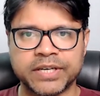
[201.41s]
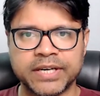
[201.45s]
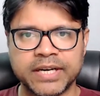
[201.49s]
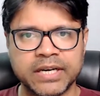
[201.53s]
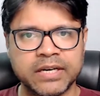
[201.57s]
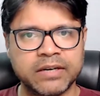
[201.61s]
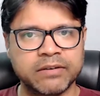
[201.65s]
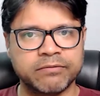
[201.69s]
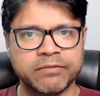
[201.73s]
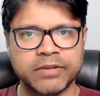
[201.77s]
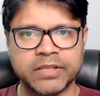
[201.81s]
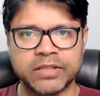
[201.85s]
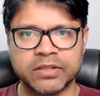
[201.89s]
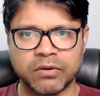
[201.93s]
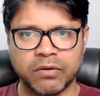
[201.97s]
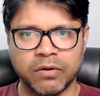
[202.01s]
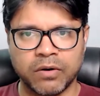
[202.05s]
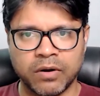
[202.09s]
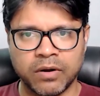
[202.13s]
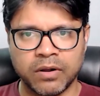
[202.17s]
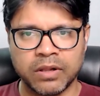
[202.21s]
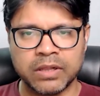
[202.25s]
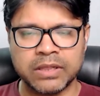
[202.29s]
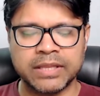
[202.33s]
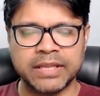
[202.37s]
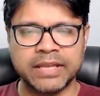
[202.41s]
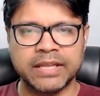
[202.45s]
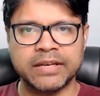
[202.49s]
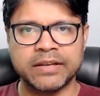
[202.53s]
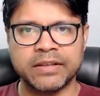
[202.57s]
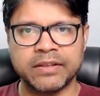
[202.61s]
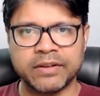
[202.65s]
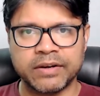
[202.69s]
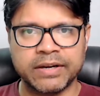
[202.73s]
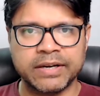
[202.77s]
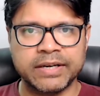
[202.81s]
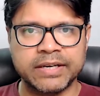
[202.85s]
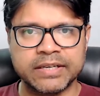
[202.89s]
rate with all the
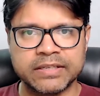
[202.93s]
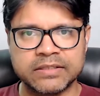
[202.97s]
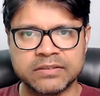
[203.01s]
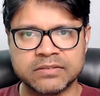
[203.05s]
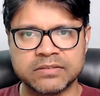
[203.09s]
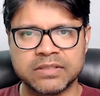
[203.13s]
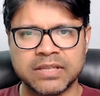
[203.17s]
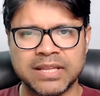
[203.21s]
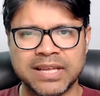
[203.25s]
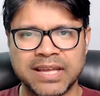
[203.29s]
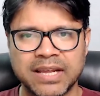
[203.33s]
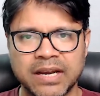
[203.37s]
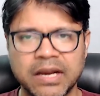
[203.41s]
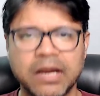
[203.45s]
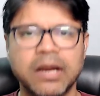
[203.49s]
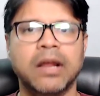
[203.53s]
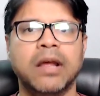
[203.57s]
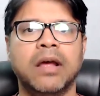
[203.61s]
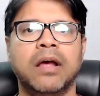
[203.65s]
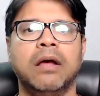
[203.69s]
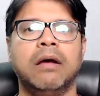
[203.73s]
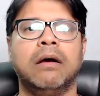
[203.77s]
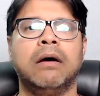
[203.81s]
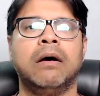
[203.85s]
ingredients there,